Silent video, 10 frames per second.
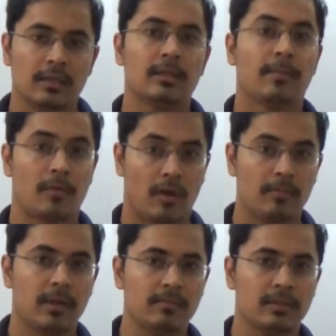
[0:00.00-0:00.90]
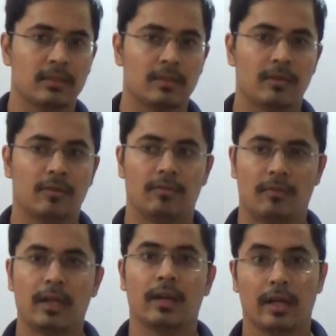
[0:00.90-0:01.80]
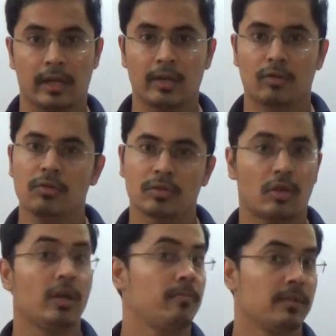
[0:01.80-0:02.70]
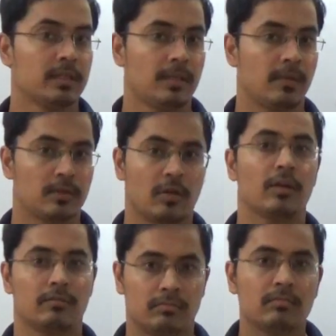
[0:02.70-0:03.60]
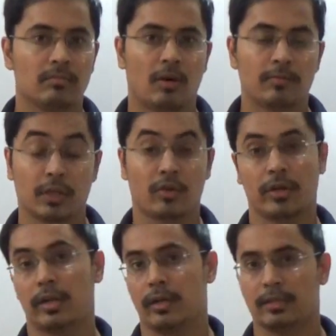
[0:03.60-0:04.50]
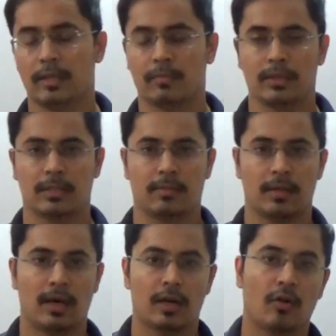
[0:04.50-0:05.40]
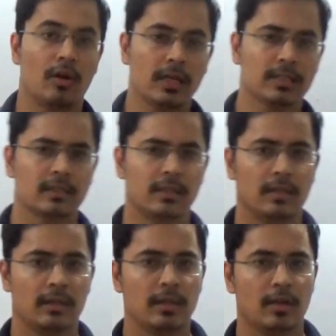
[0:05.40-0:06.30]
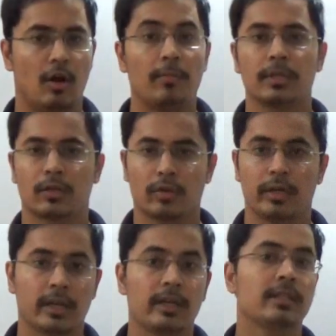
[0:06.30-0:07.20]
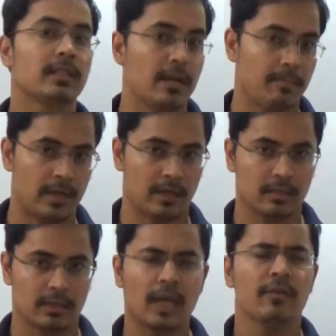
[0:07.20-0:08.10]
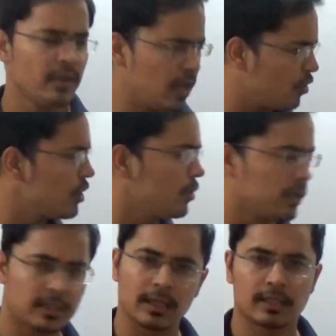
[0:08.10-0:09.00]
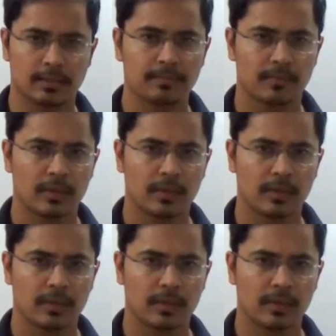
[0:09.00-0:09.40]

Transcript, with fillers: the problems while adhering to solid principles or object oriented design principle are called as object oriented design patterns and we are going to discuss